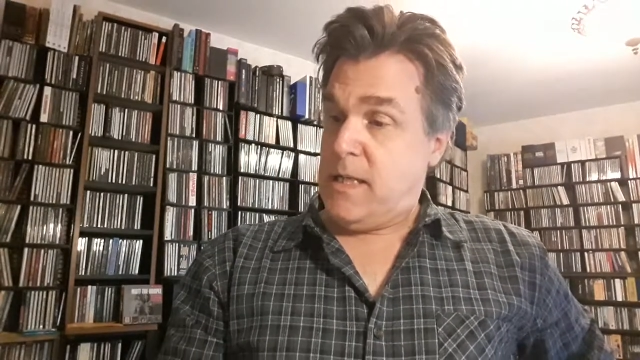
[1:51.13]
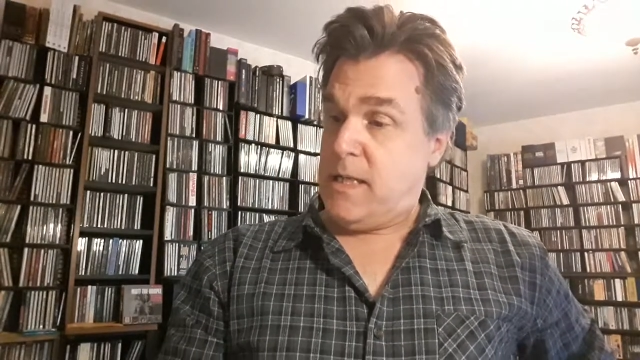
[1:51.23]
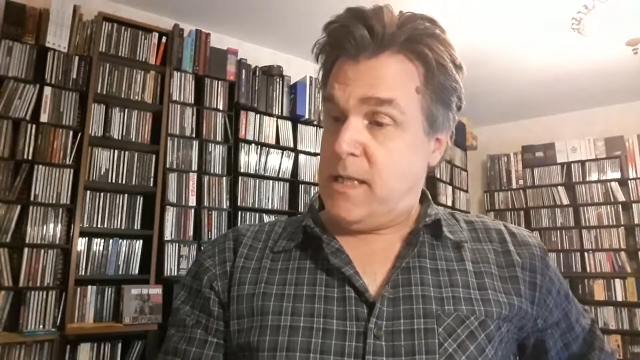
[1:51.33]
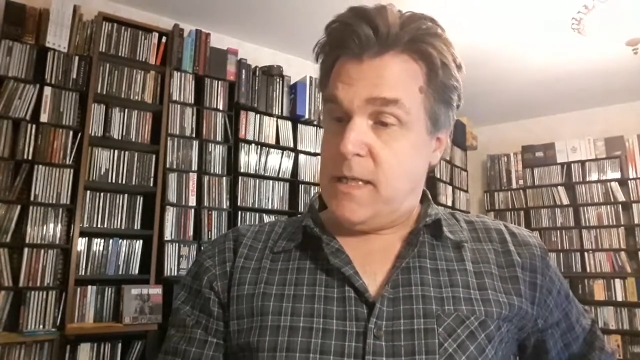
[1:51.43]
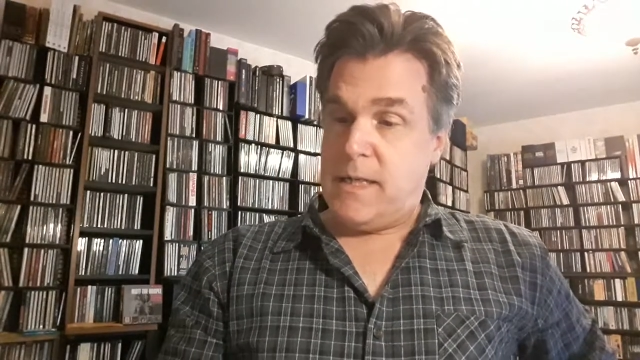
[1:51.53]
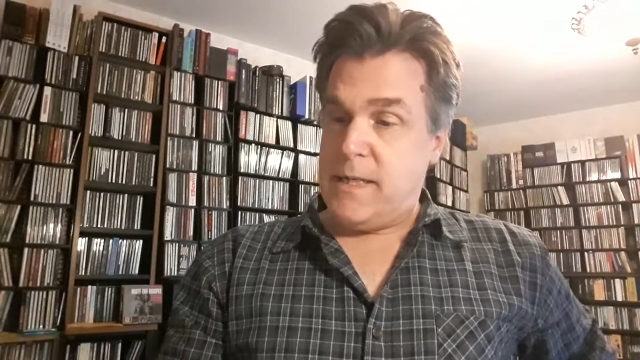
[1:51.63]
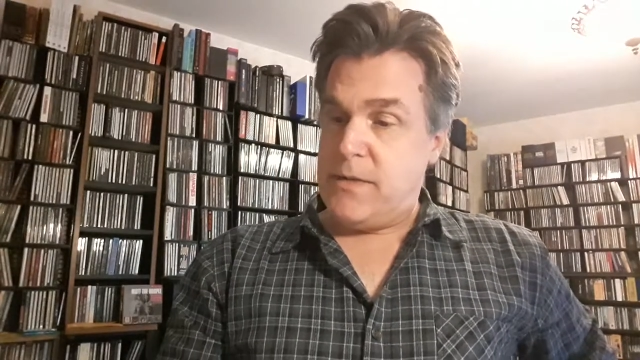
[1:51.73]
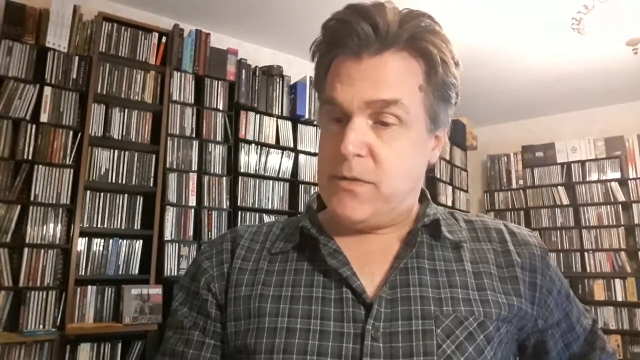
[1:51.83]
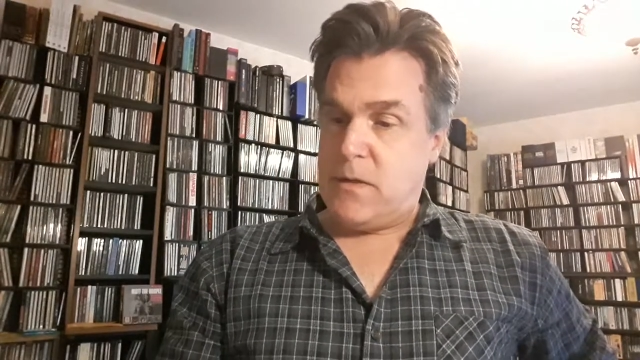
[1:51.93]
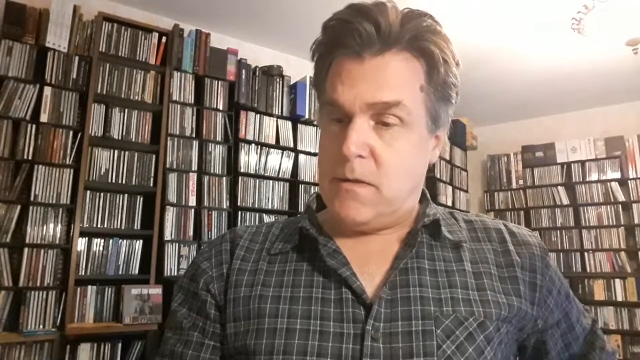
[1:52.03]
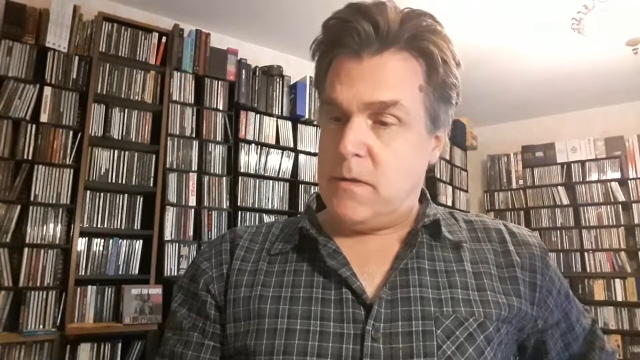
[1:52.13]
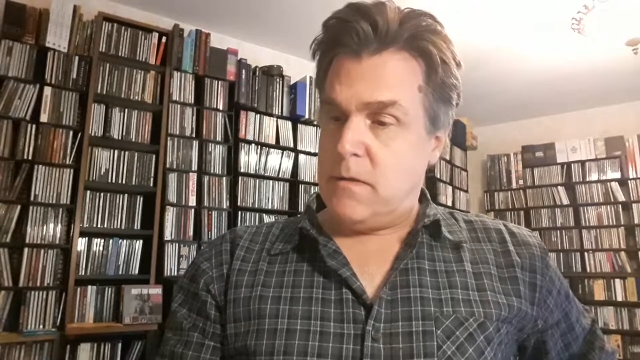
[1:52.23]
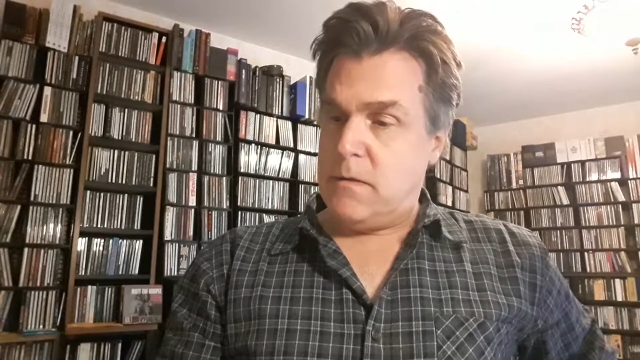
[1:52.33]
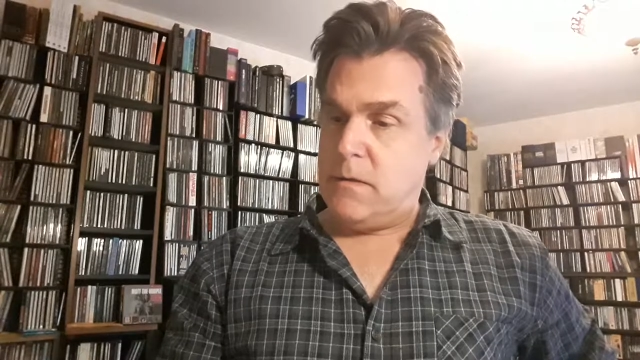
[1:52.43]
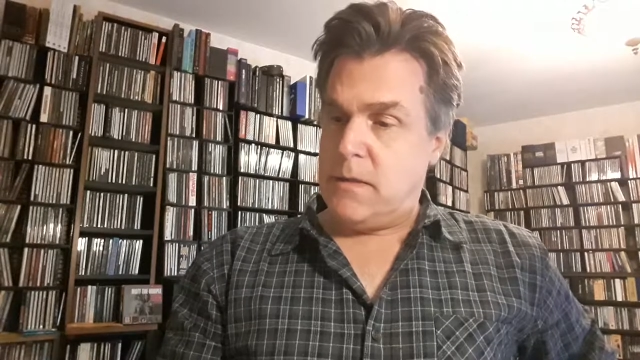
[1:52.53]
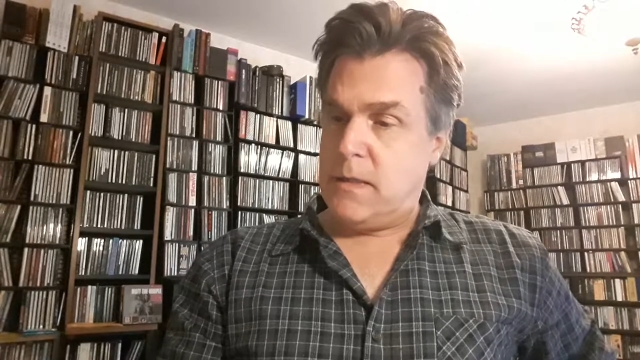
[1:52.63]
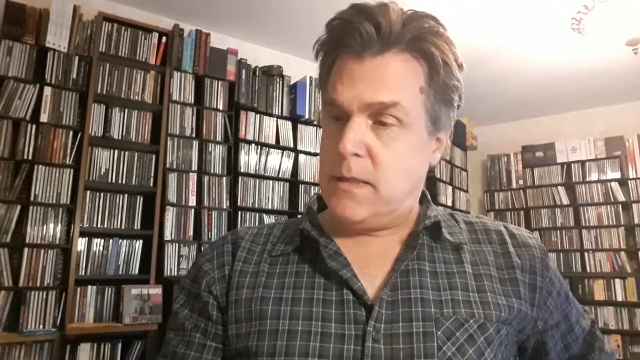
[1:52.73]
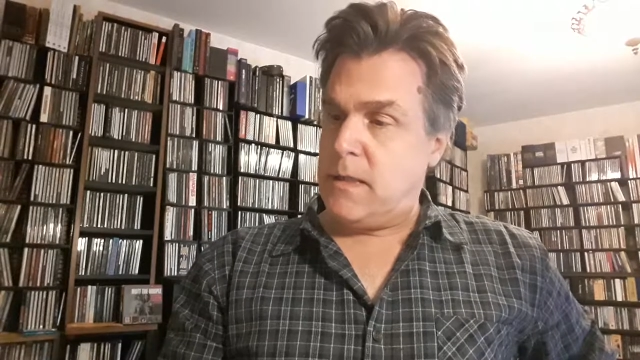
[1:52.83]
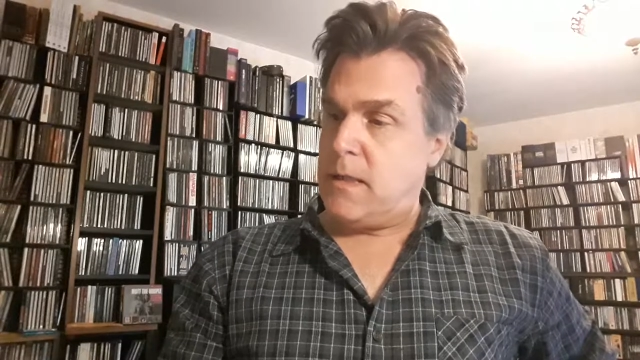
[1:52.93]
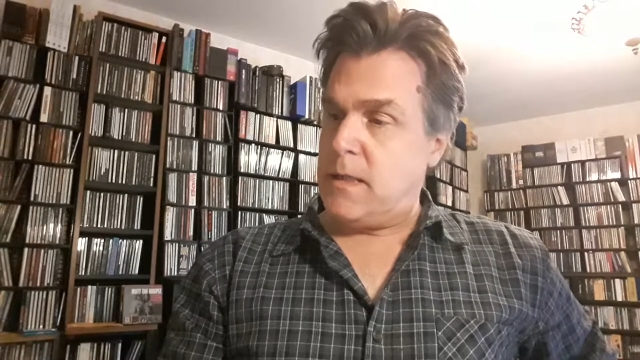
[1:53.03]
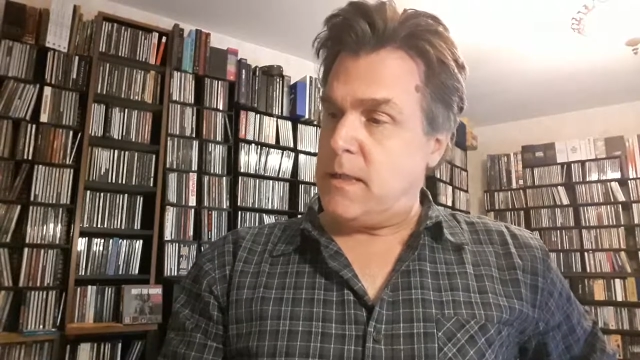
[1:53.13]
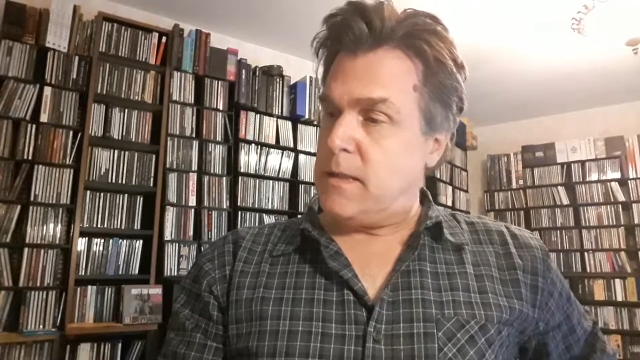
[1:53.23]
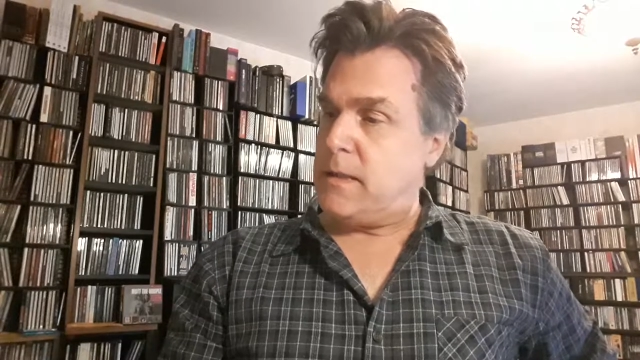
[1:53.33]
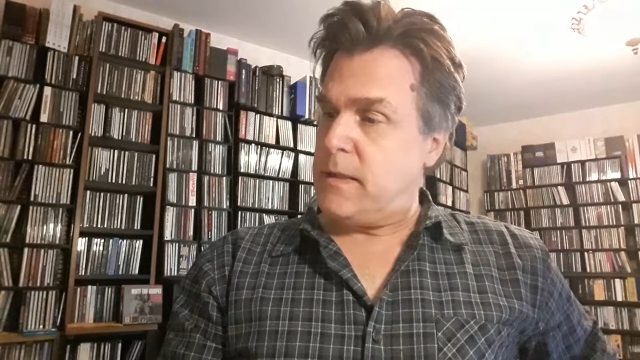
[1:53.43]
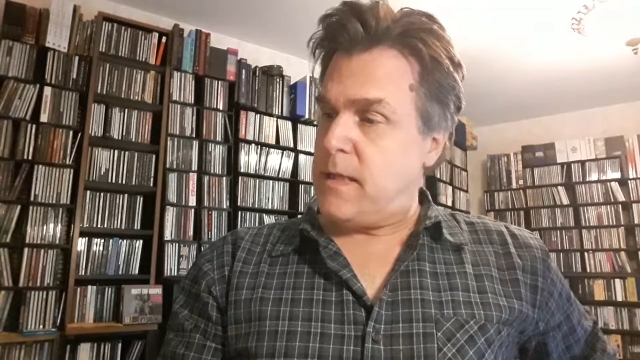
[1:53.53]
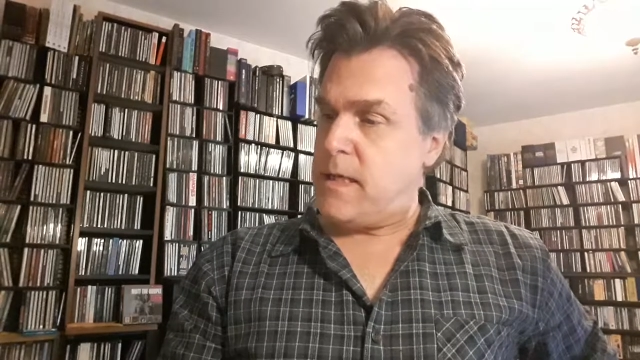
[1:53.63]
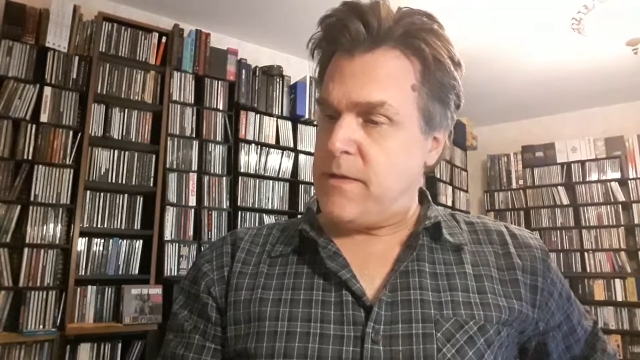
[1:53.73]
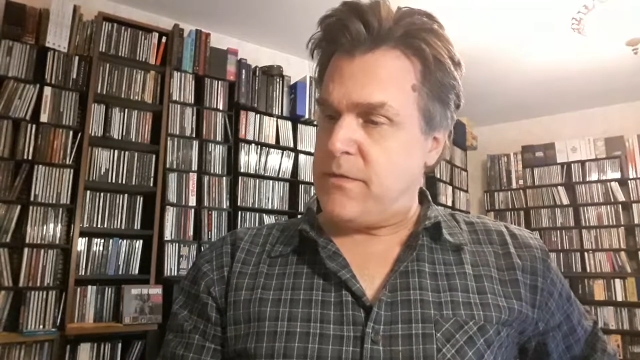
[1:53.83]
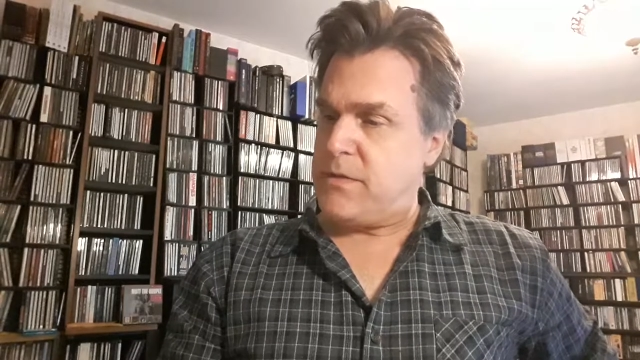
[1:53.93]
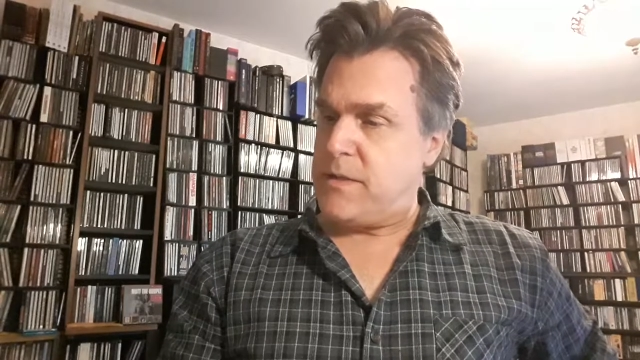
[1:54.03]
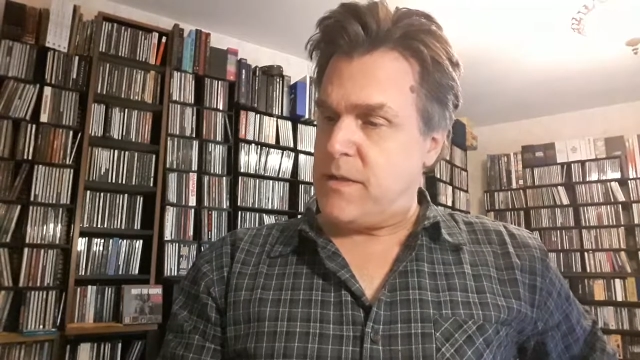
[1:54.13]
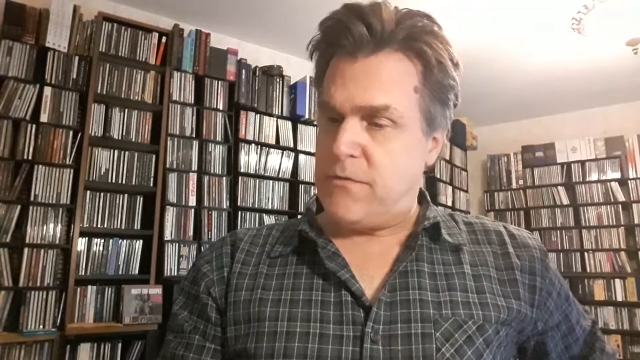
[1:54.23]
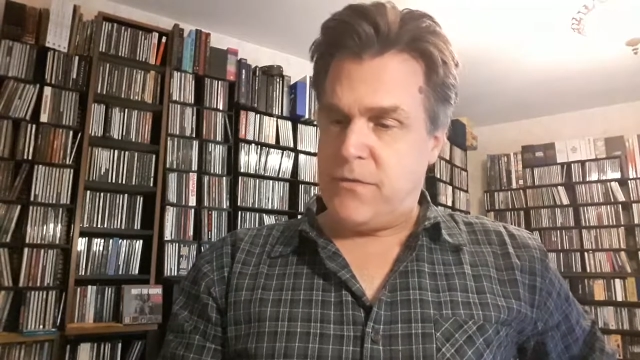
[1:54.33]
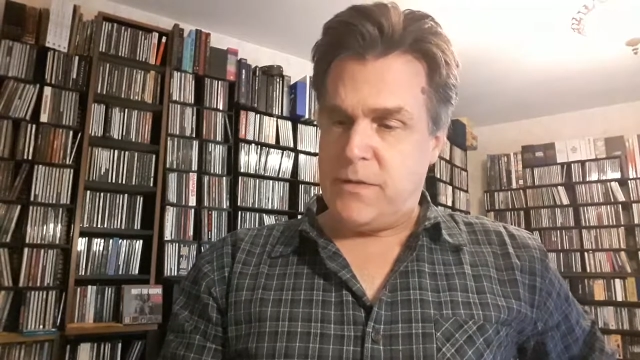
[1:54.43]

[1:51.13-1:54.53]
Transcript: uh, is all uh, live stuff.